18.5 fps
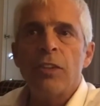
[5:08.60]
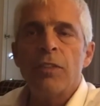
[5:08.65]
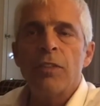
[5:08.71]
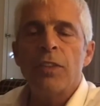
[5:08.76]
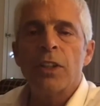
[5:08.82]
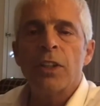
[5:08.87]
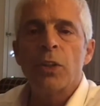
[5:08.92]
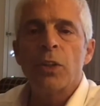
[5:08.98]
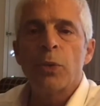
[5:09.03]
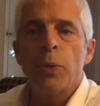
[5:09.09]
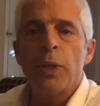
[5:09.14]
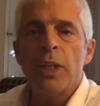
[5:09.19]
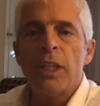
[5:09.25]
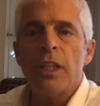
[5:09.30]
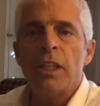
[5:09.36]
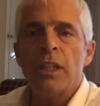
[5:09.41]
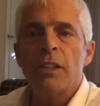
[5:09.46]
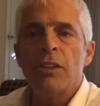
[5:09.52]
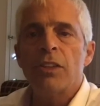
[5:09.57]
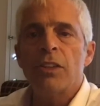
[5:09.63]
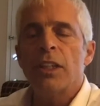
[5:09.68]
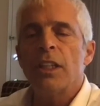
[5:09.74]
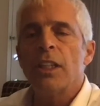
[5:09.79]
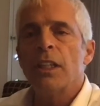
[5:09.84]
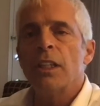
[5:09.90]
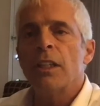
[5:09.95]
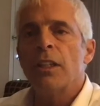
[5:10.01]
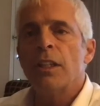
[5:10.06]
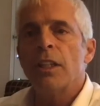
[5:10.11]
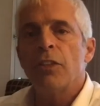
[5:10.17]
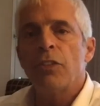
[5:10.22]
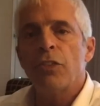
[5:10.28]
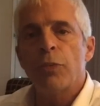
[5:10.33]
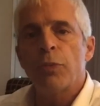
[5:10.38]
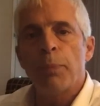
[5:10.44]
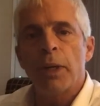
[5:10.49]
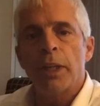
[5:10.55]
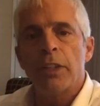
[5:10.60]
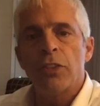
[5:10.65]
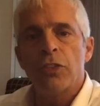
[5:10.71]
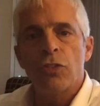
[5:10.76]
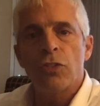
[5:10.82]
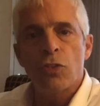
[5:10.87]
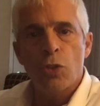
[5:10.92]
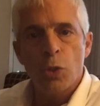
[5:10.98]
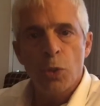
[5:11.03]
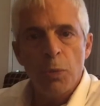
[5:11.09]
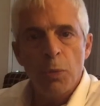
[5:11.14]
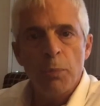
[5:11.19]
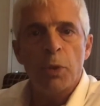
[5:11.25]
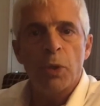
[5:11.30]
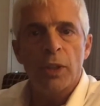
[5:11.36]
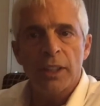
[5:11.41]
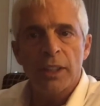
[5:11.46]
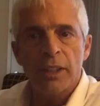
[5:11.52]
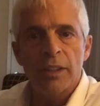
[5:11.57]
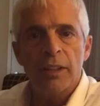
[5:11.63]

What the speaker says: ingredient in the spice turmeric